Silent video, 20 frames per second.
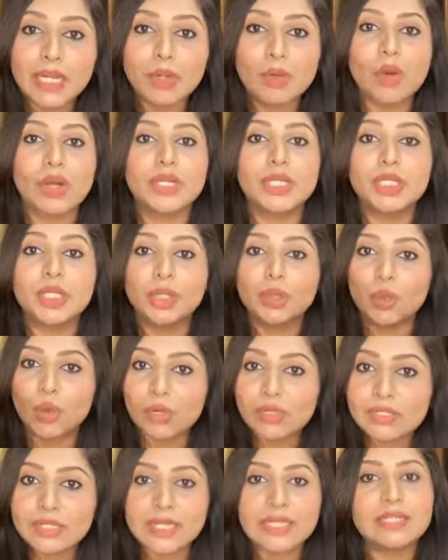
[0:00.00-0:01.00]
according to
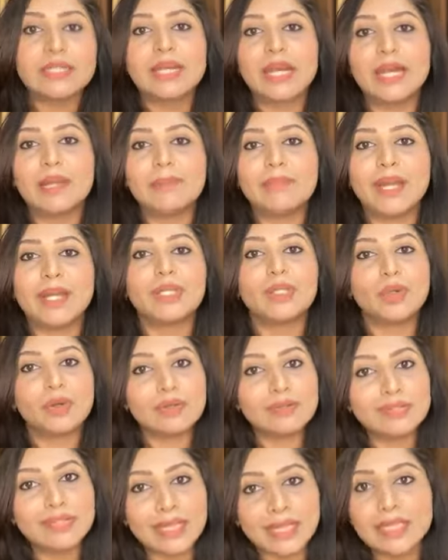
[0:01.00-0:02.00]
your skin type and
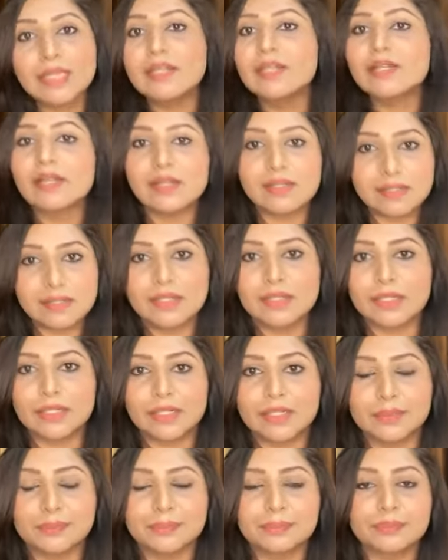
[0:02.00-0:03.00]
your skin
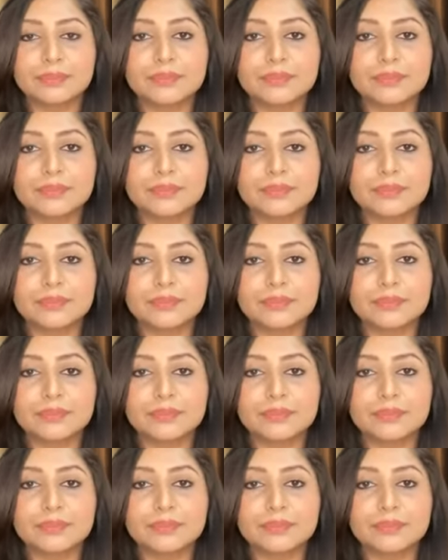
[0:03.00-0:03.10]
concern.